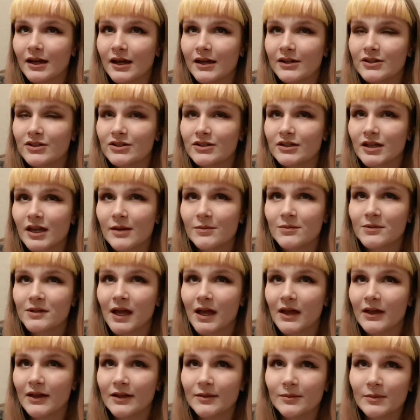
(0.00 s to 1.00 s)
I just kept
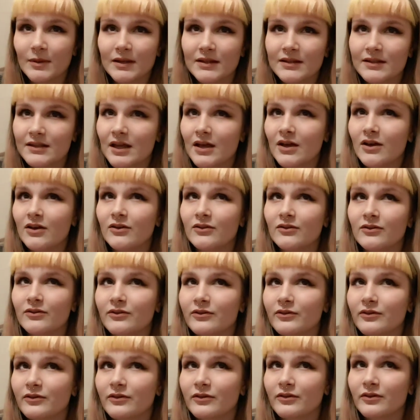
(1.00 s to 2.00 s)
telling
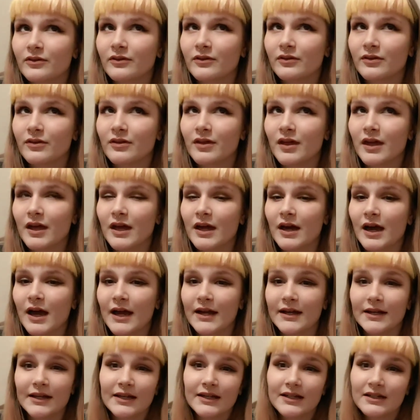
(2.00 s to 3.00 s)
myself that
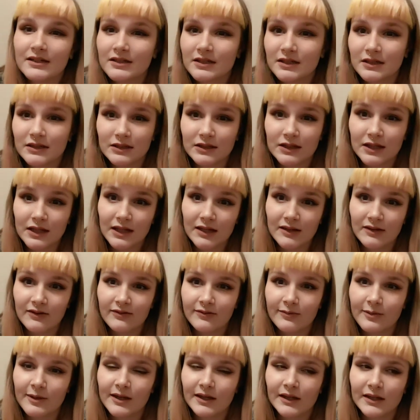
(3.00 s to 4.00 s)
I needed to
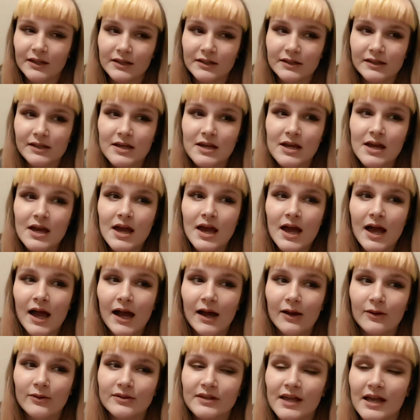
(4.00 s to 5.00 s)
leave because
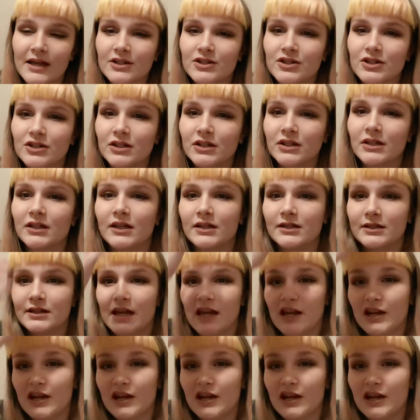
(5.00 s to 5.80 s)
I was actually